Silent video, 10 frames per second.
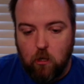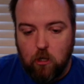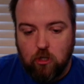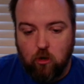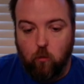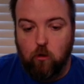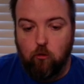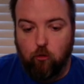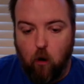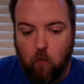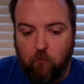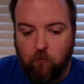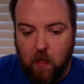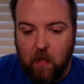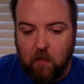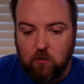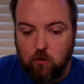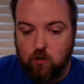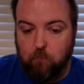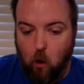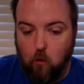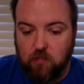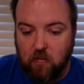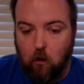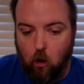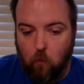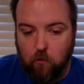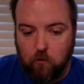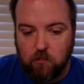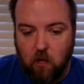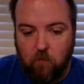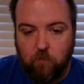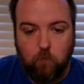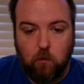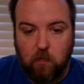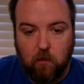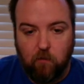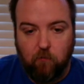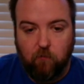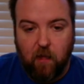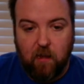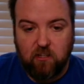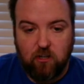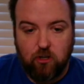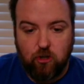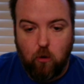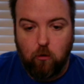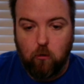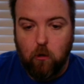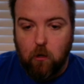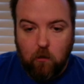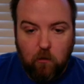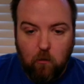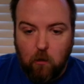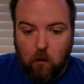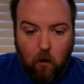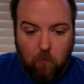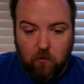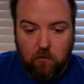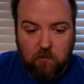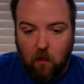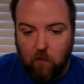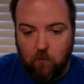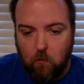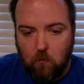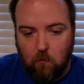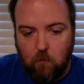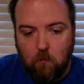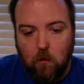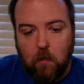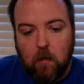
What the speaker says: So when you farm Flans, you're supposed to get Arbiter stuff. If you click on the Flan, it's going to show you, you get Arbiter stuff. Ooh.